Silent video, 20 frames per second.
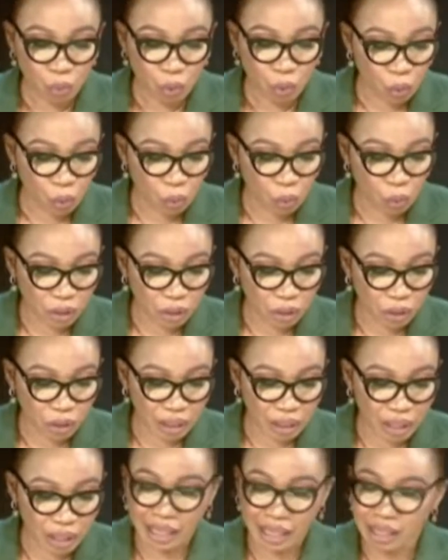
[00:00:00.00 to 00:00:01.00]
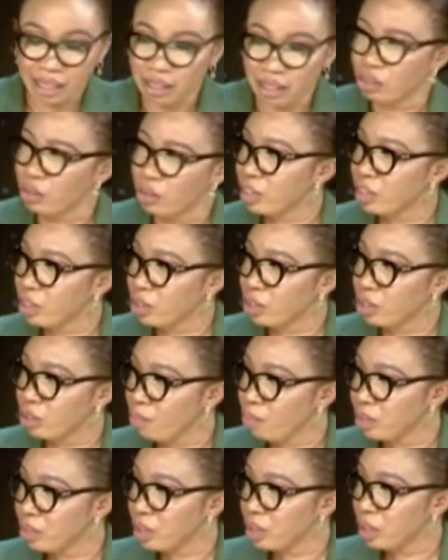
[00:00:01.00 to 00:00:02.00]
What do you think are the drivers of
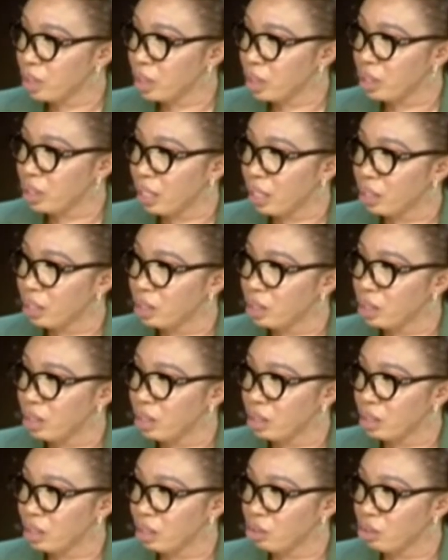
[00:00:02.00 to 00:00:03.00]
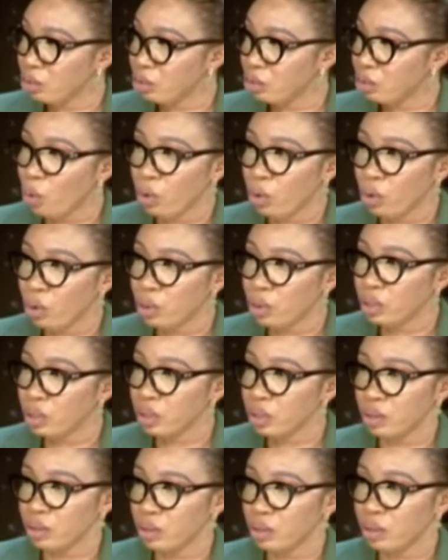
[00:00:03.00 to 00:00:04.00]
poverty in that report?
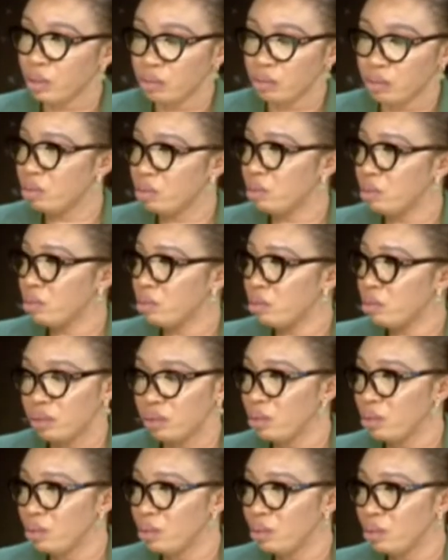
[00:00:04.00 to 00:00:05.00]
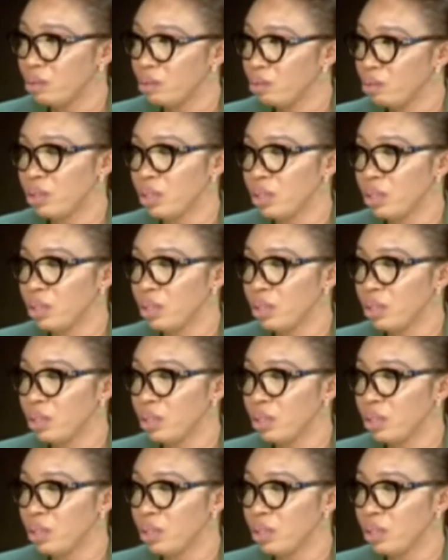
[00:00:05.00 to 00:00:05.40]
You know, what